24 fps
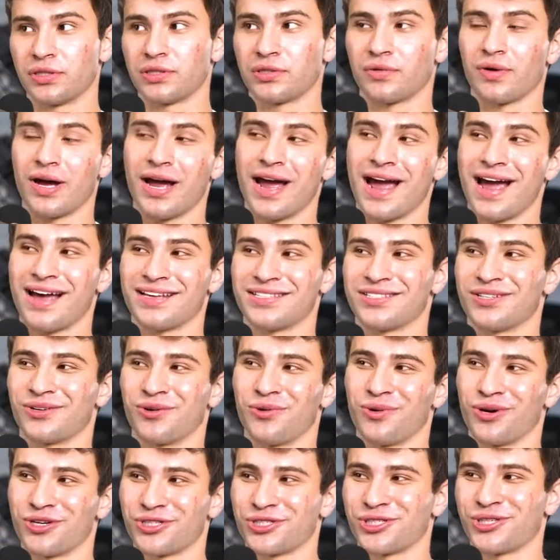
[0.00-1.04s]
So I asked a
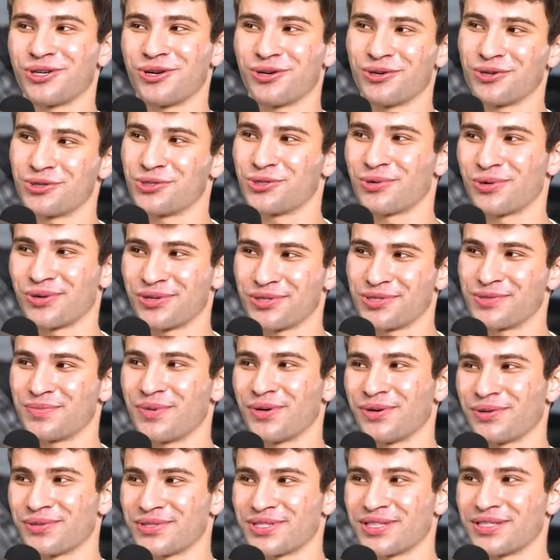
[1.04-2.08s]
question under Jordan's
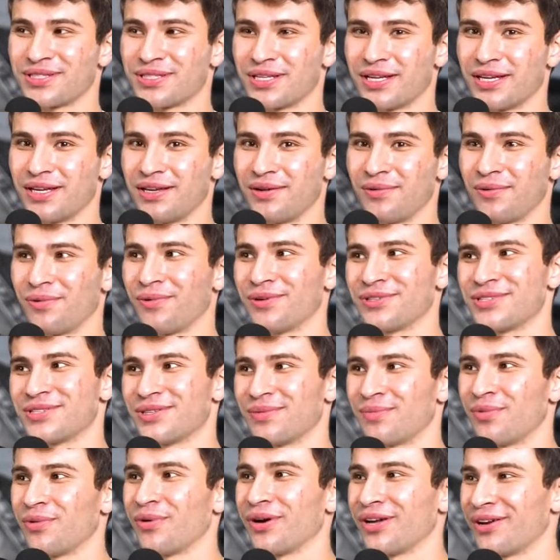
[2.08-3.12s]
post. I said, What's the
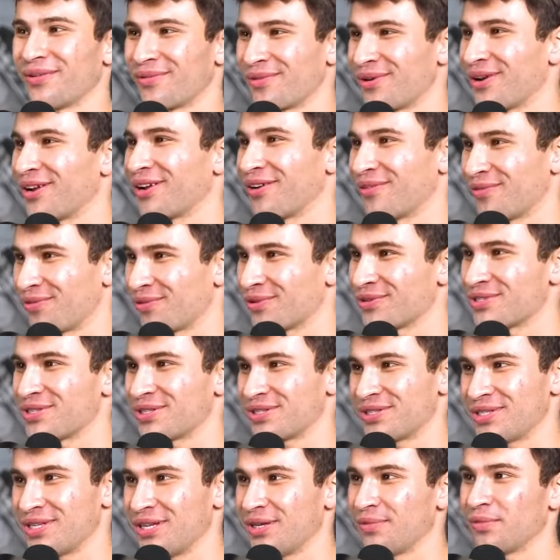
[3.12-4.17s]
point of running a
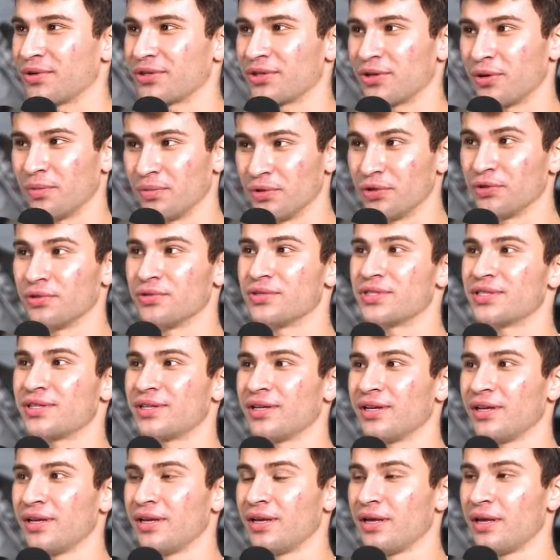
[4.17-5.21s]
416 with no boost?
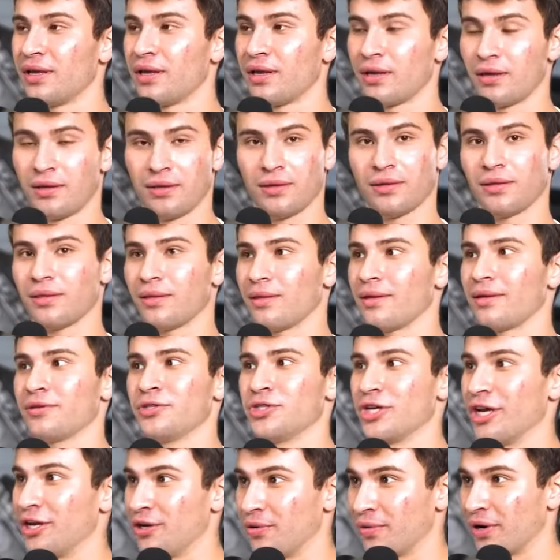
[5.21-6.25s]

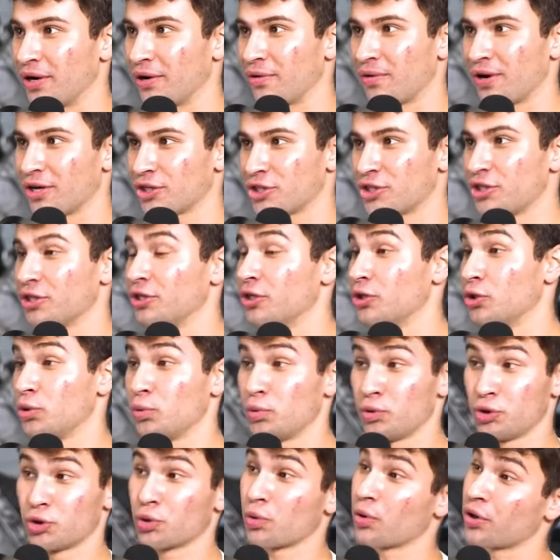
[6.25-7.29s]
genuine question to
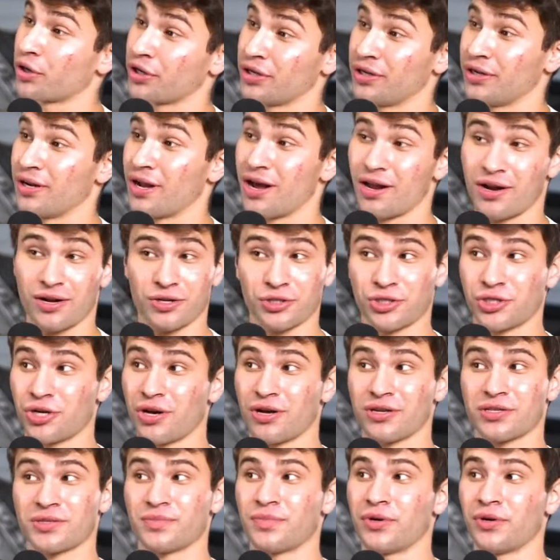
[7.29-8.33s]
Jordan, not on
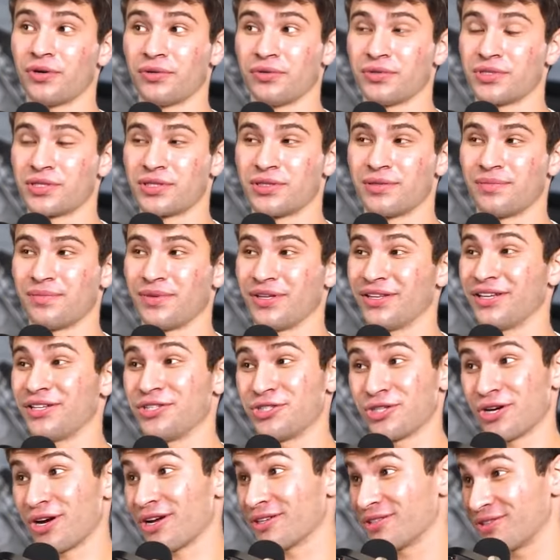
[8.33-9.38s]
Jaw's post, but then
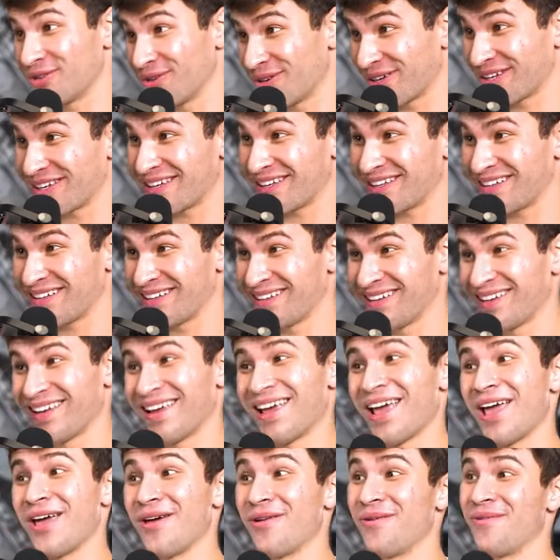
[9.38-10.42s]
Jaw took it
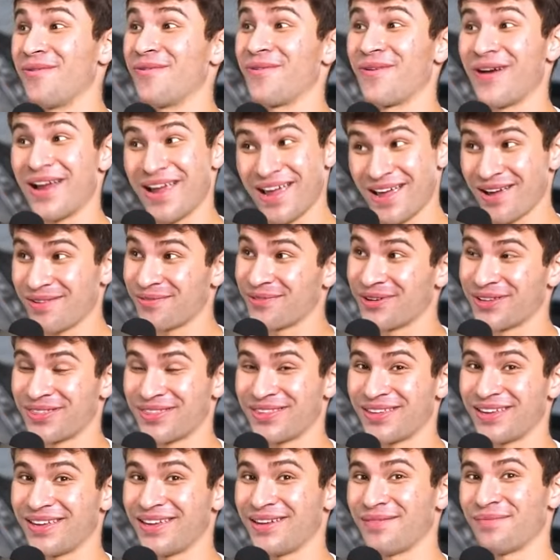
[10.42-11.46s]
and ran with yeah.
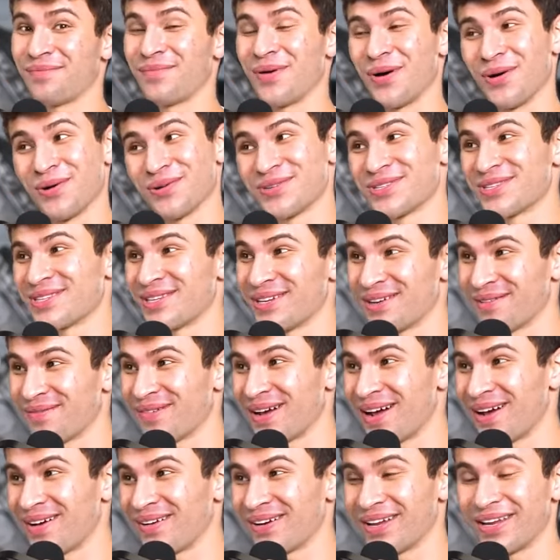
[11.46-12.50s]
it, posted
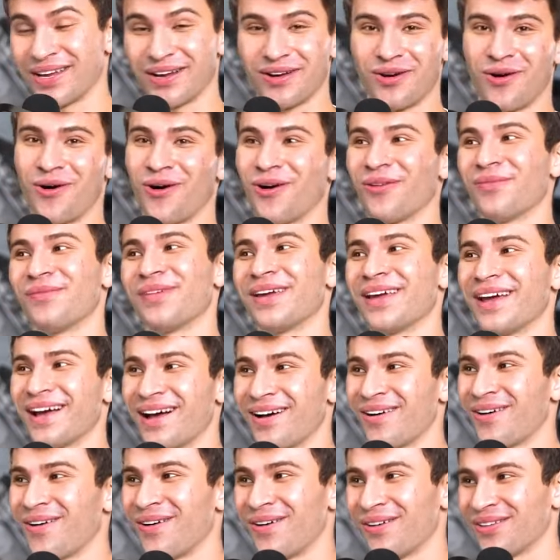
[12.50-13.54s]
about it, called me
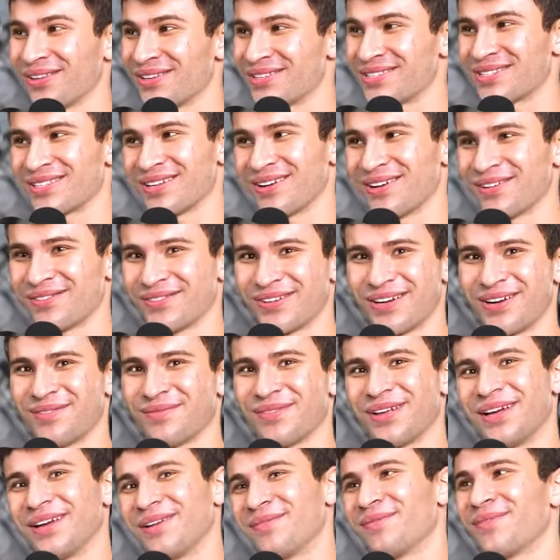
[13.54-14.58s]
out, all this stuff. And I'm
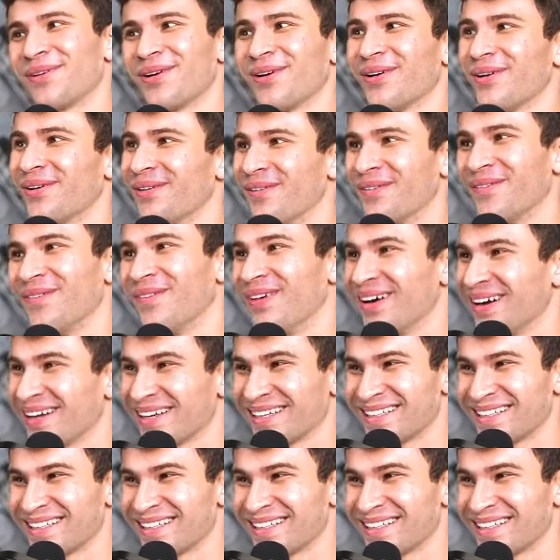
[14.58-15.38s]
like, bro, what?